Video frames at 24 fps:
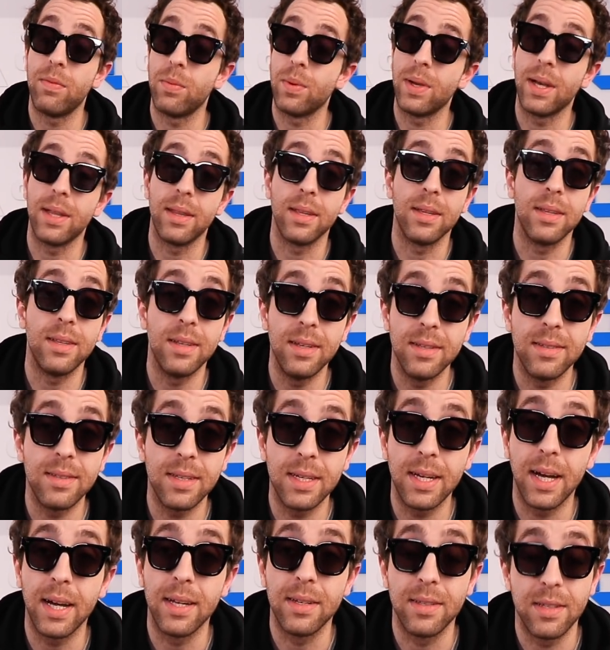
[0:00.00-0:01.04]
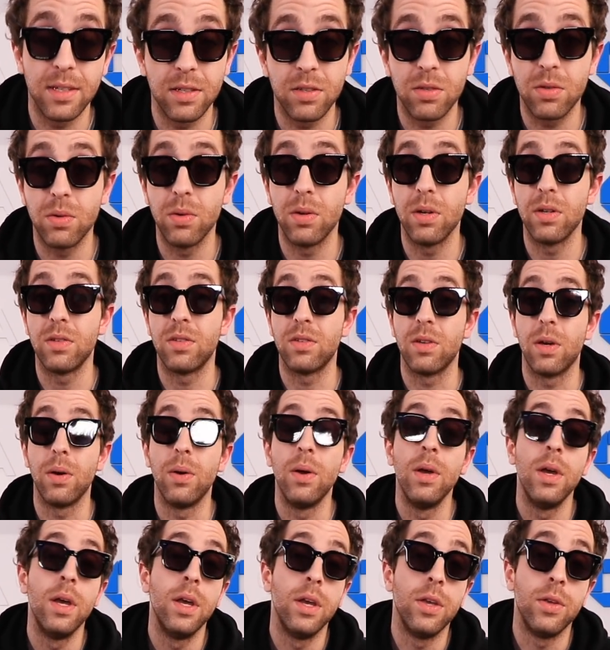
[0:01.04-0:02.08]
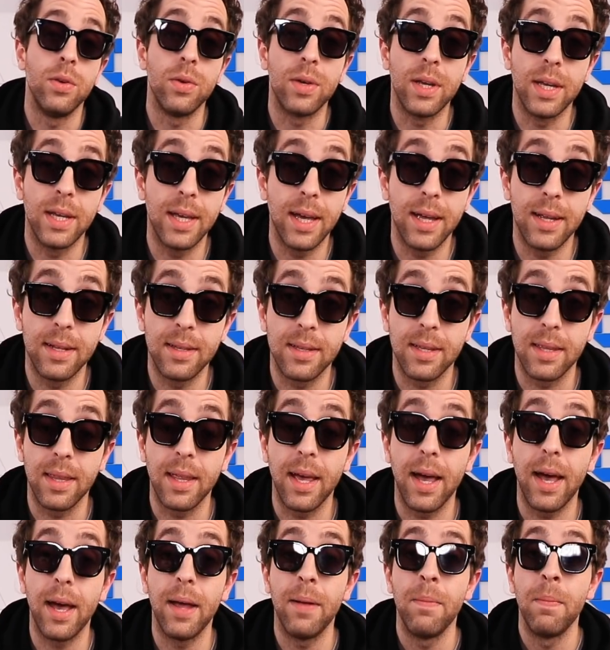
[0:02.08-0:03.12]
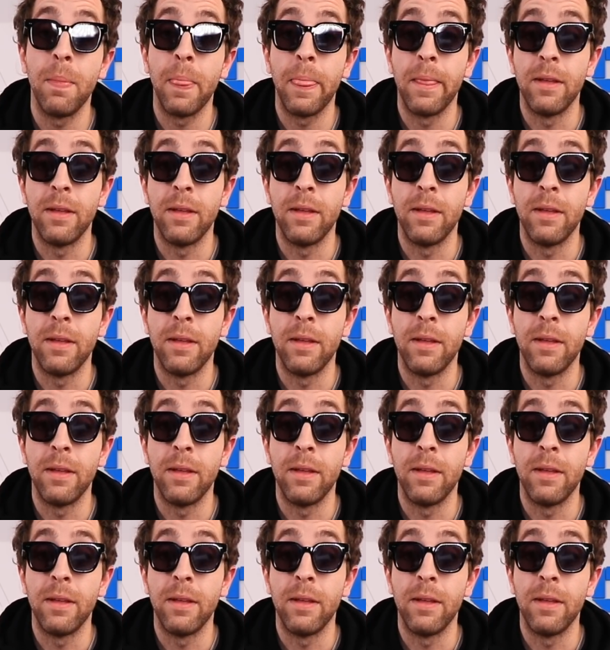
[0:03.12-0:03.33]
We got the Yeezy God Discord, so you could get into that